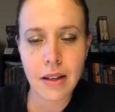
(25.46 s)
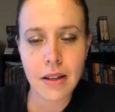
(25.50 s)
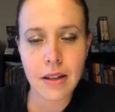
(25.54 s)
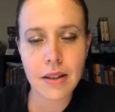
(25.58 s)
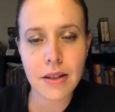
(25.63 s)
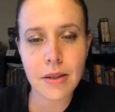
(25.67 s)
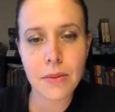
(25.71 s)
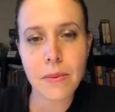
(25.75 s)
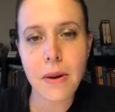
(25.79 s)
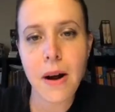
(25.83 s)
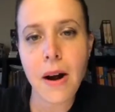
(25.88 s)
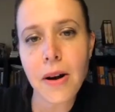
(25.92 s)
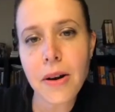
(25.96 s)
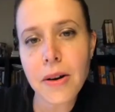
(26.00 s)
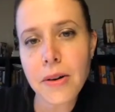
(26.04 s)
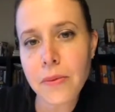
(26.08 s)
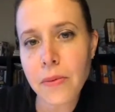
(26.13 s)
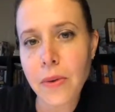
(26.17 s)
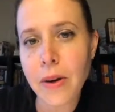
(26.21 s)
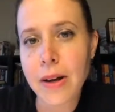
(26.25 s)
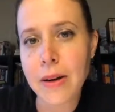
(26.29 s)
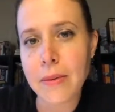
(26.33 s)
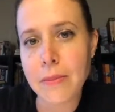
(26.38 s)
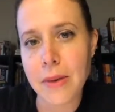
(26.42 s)
So part of
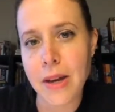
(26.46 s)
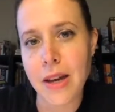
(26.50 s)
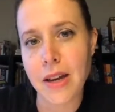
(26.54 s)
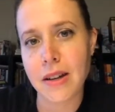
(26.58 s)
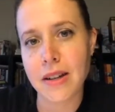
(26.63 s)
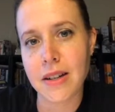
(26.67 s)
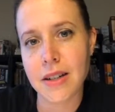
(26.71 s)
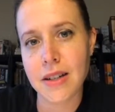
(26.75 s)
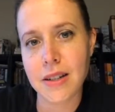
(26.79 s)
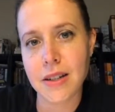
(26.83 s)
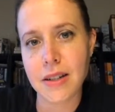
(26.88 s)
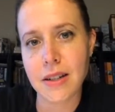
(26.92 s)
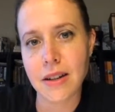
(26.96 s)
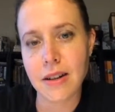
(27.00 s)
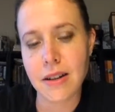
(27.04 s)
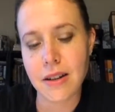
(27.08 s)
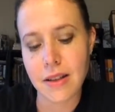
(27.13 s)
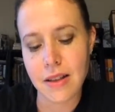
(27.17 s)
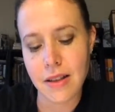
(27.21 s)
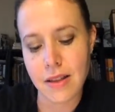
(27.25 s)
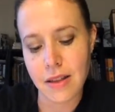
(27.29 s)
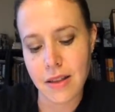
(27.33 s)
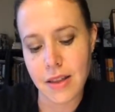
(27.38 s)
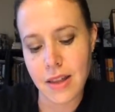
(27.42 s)
what makes
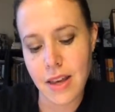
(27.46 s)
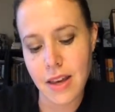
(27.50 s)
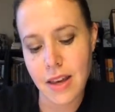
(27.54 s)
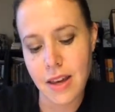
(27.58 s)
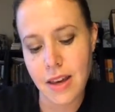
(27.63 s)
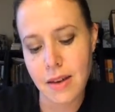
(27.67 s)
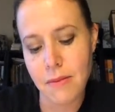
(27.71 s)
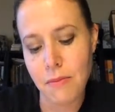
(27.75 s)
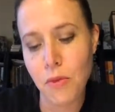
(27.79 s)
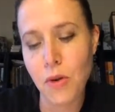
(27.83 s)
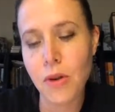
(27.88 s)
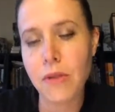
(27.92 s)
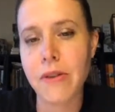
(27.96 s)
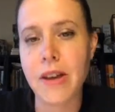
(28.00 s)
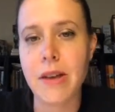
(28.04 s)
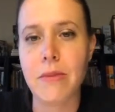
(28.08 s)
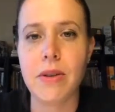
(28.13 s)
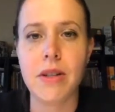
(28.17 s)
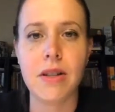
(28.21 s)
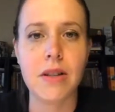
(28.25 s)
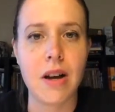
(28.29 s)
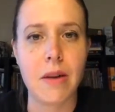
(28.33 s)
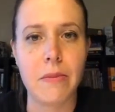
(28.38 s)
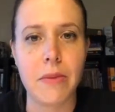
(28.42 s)
the more
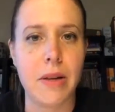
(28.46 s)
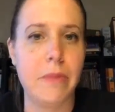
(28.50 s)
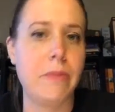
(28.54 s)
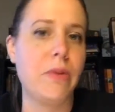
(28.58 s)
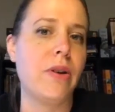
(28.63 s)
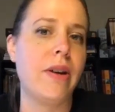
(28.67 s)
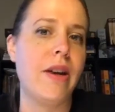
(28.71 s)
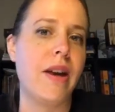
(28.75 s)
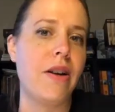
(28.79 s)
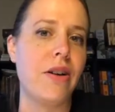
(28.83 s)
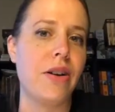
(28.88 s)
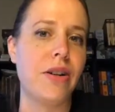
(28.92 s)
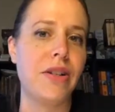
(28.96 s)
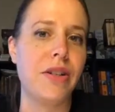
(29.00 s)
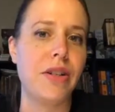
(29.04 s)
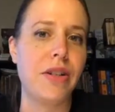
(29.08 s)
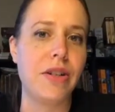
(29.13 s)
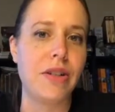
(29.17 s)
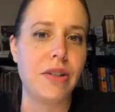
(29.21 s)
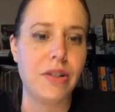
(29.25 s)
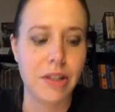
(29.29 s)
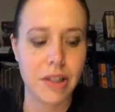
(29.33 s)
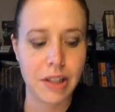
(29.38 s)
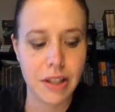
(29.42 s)
famous comic book
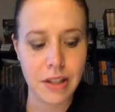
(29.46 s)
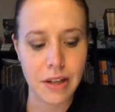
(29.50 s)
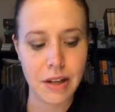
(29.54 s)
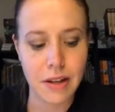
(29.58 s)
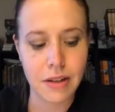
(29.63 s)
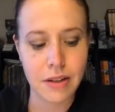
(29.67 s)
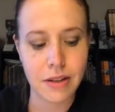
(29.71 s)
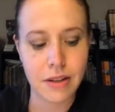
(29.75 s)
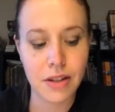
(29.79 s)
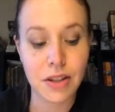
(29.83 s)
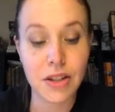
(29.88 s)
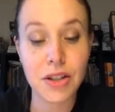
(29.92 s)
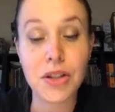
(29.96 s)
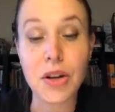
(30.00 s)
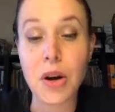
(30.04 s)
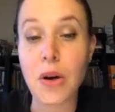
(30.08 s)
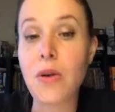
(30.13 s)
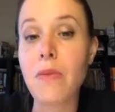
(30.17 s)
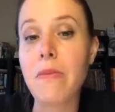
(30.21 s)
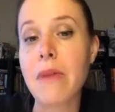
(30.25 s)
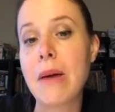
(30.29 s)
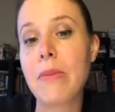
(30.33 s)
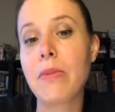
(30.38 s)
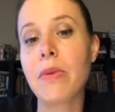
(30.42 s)
characters so
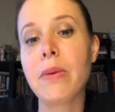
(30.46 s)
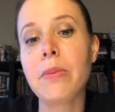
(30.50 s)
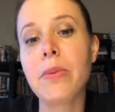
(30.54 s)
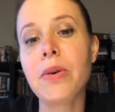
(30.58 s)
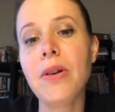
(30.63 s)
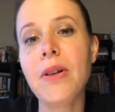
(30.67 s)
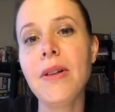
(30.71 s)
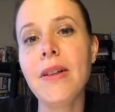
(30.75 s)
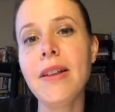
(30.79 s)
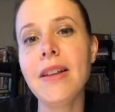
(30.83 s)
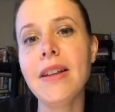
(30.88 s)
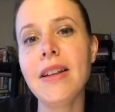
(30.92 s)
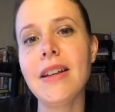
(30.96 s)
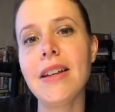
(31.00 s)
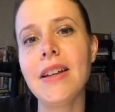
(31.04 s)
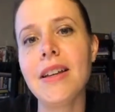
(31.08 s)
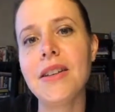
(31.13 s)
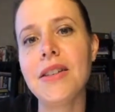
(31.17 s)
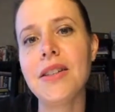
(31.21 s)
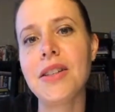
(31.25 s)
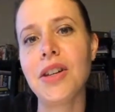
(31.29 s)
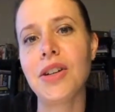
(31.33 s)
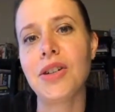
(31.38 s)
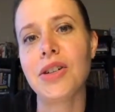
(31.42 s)
memorable
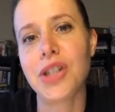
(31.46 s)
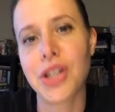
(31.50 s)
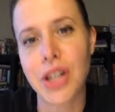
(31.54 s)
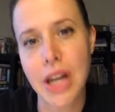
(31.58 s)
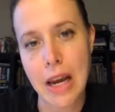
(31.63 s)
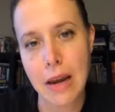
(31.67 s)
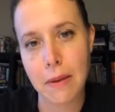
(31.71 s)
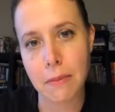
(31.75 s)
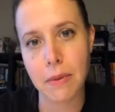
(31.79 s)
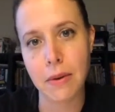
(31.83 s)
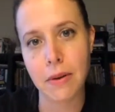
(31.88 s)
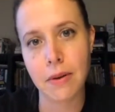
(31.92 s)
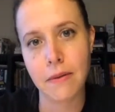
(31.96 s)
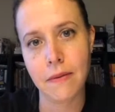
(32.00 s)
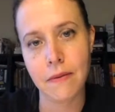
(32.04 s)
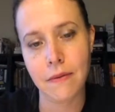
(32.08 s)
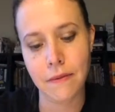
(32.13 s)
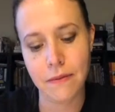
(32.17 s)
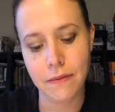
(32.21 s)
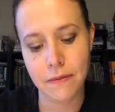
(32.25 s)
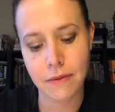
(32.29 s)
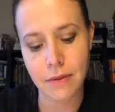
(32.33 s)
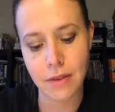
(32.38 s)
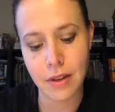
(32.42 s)
is their shape.
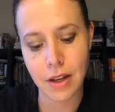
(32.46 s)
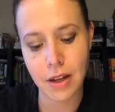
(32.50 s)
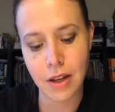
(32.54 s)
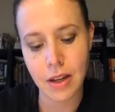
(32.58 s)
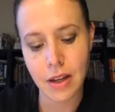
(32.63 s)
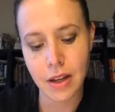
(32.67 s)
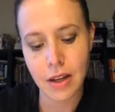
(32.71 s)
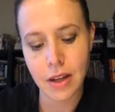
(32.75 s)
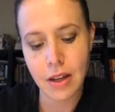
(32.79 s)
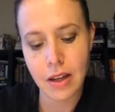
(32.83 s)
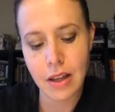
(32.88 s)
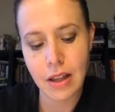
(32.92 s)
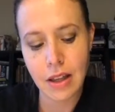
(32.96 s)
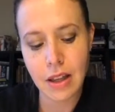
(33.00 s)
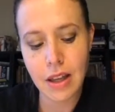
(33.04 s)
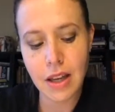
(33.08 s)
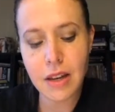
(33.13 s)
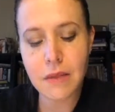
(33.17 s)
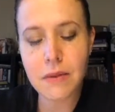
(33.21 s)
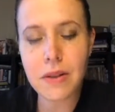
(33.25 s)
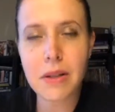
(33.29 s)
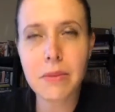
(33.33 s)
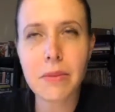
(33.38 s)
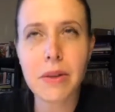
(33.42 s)
Think
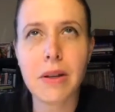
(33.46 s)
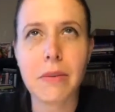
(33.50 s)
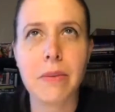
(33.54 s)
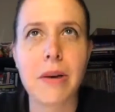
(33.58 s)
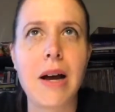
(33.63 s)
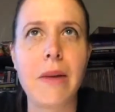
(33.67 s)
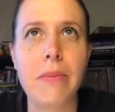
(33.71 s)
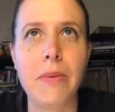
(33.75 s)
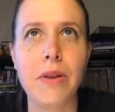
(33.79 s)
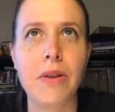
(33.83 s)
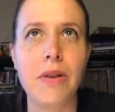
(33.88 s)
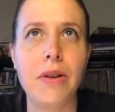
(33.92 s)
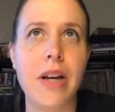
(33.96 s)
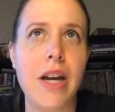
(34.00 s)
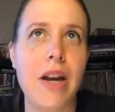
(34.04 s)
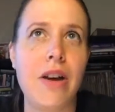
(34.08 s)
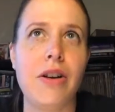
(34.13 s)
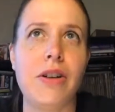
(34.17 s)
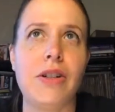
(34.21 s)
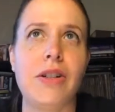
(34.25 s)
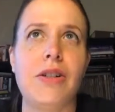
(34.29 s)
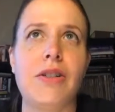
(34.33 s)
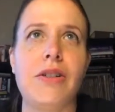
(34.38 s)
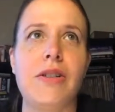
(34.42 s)
of some of the popular
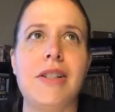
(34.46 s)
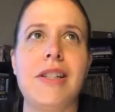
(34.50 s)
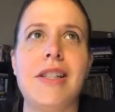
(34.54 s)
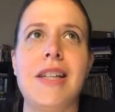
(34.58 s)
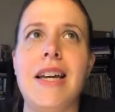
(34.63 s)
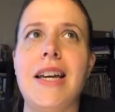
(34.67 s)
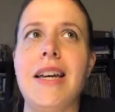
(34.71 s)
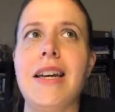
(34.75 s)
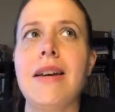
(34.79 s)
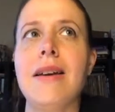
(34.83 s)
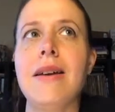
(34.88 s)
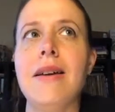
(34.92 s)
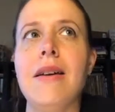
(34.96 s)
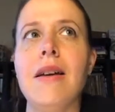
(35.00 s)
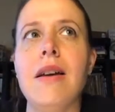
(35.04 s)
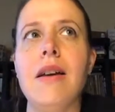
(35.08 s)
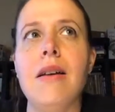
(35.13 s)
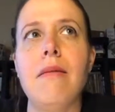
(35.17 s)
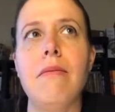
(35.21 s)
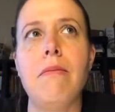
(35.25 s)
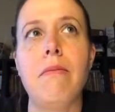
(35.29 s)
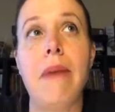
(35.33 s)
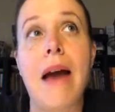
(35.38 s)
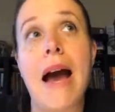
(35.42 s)
characters like
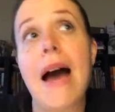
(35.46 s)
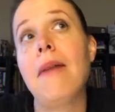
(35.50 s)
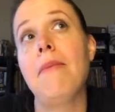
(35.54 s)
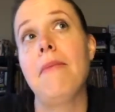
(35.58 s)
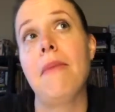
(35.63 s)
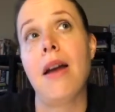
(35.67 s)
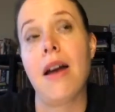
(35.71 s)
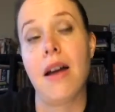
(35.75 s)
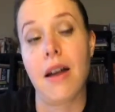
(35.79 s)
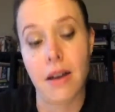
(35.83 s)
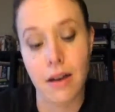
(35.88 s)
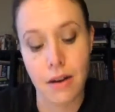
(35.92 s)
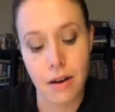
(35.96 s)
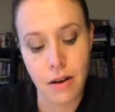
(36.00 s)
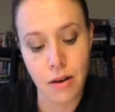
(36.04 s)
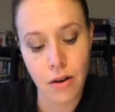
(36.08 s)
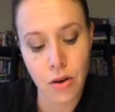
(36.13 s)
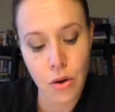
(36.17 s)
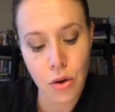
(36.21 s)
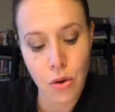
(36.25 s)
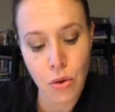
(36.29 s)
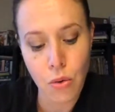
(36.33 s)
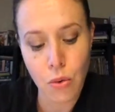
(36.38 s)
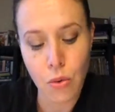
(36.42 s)
Batman
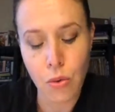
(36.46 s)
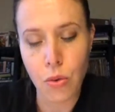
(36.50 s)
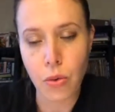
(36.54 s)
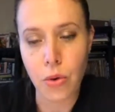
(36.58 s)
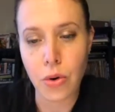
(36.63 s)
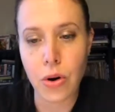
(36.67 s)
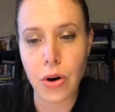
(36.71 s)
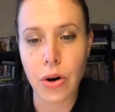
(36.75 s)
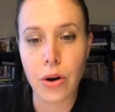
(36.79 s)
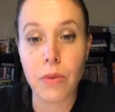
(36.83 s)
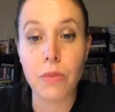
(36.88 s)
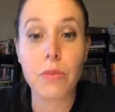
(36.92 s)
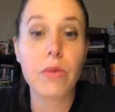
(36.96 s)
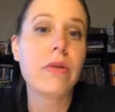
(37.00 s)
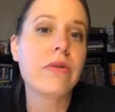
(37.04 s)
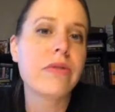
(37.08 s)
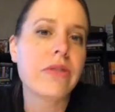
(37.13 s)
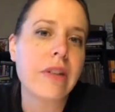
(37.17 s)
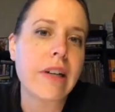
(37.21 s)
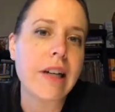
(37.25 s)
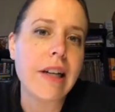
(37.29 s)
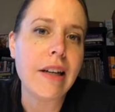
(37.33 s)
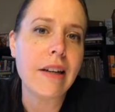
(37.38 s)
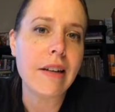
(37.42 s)
or
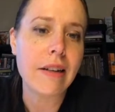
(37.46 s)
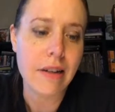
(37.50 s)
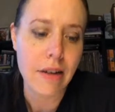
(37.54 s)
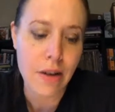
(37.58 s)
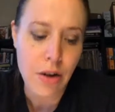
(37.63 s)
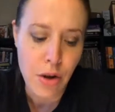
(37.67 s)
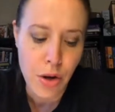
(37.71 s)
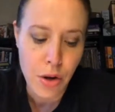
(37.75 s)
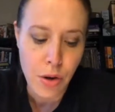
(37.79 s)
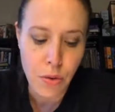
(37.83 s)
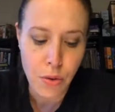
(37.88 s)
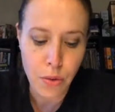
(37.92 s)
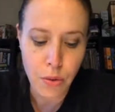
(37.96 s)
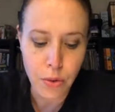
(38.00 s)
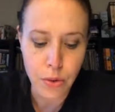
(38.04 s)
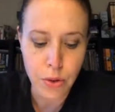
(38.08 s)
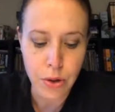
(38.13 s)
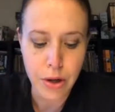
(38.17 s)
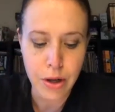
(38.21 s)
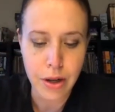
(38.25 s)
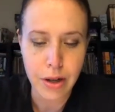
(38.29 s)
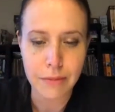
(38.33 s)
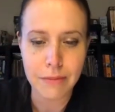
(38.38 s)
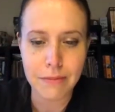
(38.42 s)
Wolverine,
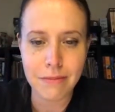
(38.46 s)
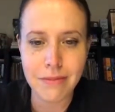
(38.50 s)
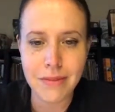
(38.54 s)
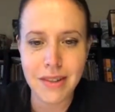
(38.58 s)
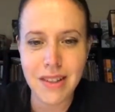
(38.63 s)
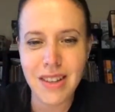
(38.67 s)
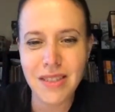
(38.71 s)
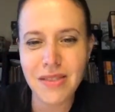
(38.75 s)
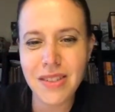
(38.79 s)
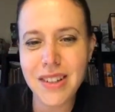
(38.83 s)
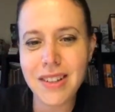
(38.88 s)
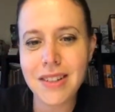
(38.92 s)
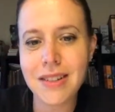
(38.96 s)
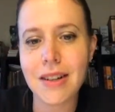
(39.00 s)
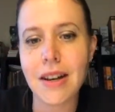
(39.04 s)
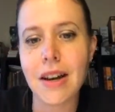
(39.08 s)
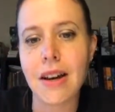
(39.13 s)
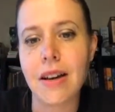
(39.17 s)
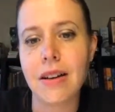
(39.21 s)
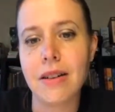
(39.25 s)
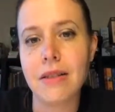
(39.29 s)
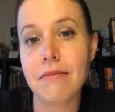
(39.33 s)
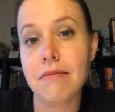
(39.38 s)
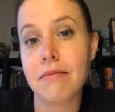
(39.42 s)
or even
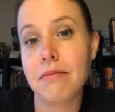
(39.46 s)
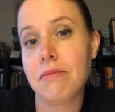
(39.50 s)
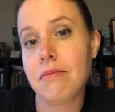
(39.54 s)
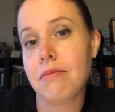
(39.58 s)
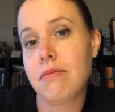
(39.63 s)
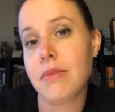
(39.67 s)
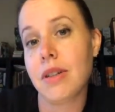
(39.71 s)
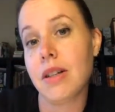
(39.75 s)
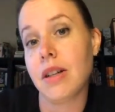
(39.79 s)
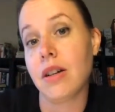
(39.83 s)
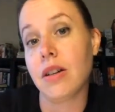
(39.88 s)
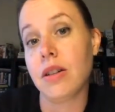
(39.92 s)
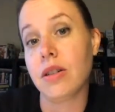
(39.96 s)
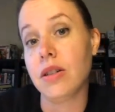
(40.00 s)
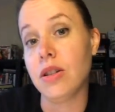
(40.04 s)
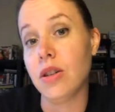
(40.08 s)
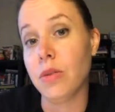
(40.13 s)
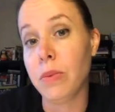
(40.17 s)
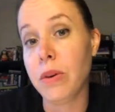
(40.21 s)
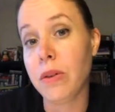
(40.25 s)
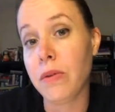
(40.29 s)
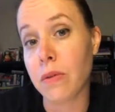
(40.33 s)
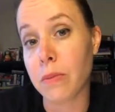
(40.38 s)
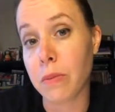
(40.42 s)
the dog
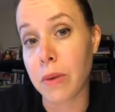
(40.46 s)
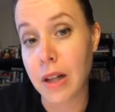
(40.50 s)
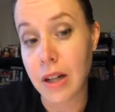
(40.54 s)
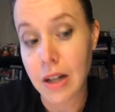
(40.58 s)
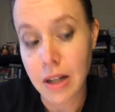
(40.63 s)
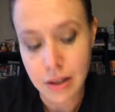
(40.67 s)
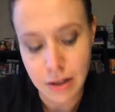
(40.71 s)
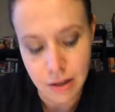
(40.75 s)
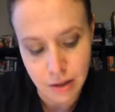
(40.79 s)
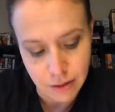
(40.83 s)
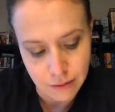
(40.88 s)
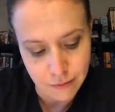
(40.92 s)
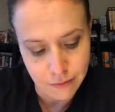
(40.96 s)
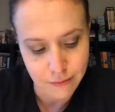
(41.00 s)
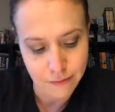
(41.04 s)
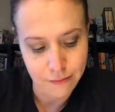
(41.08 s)
Snoopy from Peanuts.